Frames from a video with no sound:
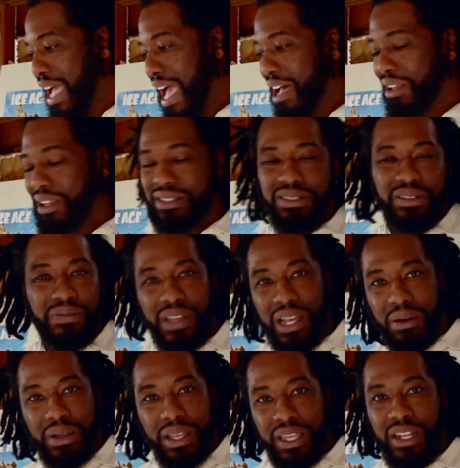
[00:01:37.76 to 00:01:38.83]
Outlets are
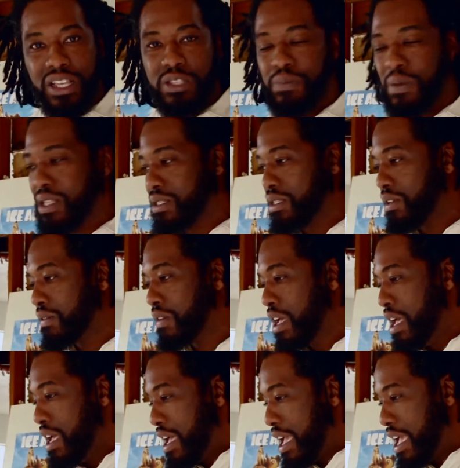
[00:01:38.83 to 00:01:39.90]
very inexpensive,
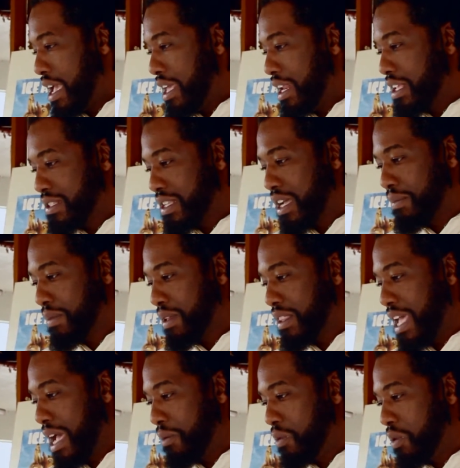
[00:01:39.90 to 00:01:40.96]
and it's something
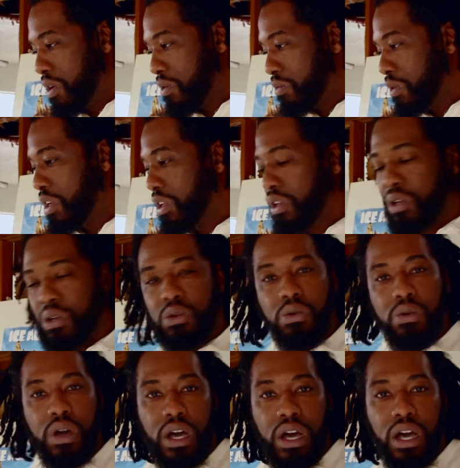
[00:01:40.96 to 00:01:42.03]
that will, when a
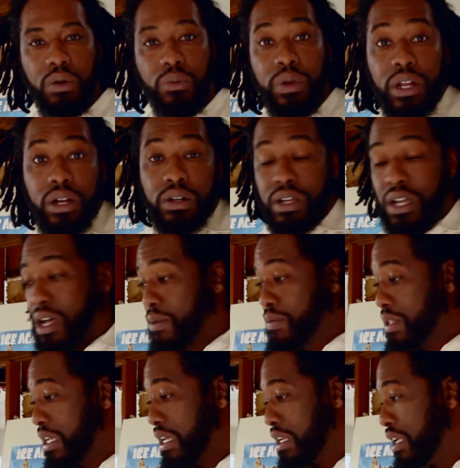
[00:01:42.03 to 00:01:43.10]
new renter
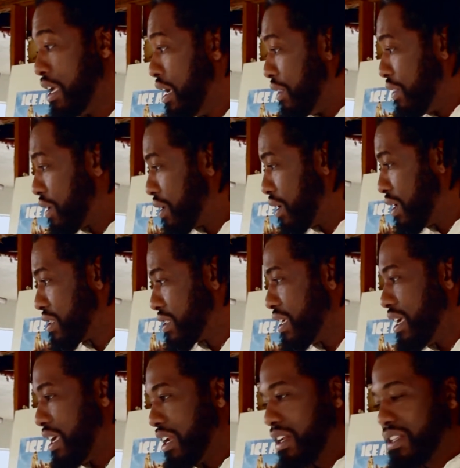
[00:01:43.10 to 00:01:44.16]
comes in, they're going to
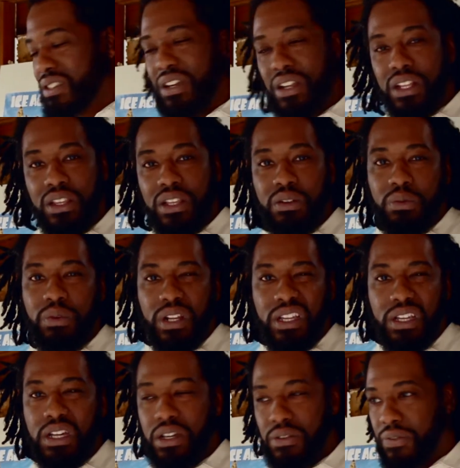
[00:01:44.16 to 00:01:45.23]
see it and it's going to look really
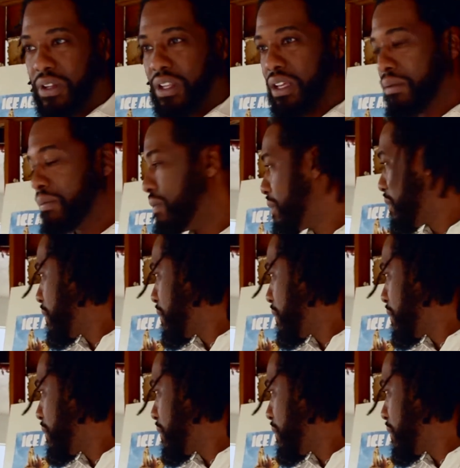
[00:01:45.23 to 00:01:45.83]
good for them.